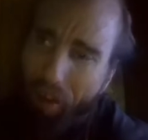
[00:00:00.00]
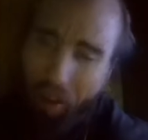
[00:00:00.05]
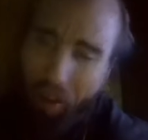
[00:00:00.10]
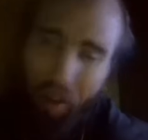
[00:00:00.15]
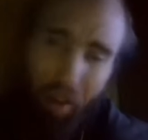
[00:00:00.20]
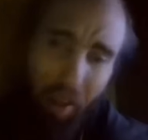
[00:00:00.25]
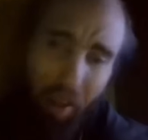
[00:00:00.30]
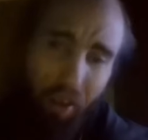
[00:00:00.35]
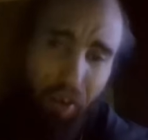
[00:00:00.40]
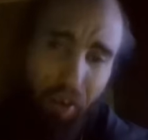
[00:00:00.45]

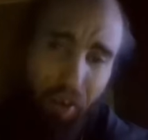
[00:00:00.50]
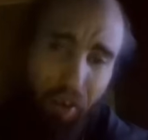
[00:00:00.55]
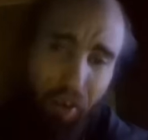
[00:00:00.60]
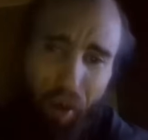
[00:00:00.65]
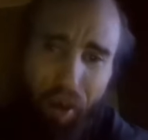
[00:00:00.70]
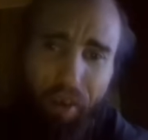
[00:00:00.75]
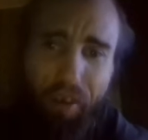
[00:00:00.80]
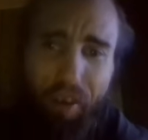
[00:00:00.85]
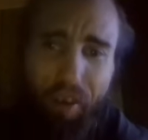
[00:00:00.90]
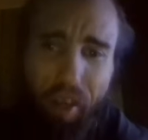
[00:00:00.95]
enjoy
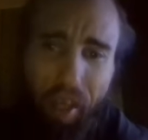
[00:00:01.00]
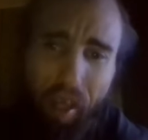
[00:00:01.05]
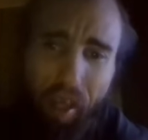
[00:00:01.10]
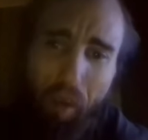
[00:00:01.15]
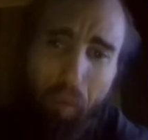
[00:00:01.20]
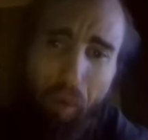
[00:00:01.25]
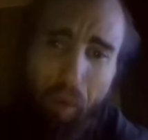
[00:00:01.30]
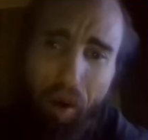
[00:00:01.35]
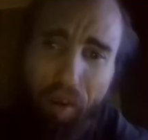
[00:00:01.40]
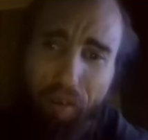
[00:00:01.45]
your stay in
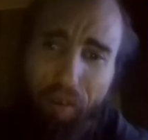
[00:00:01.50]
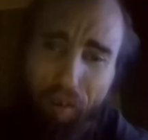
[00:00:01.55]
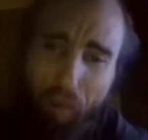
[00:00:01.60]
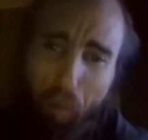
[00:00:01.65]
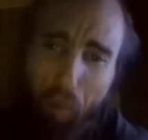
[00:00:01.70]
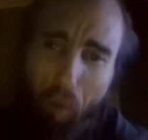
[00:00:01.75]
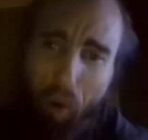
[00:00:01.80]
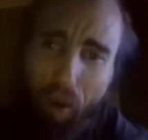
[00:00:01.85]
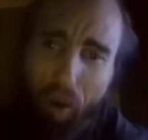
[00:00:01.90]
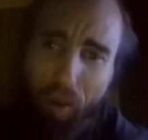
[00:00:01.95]
prison,
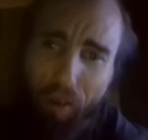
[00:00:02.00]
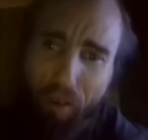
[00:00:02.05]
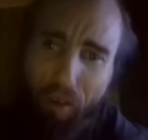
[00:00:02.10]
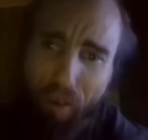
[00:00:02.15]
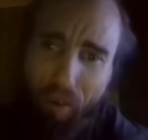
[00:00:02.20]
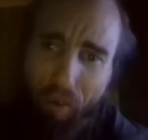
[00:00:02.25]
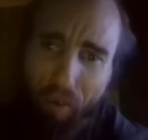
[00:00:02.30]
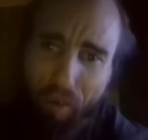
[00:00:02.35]
boys.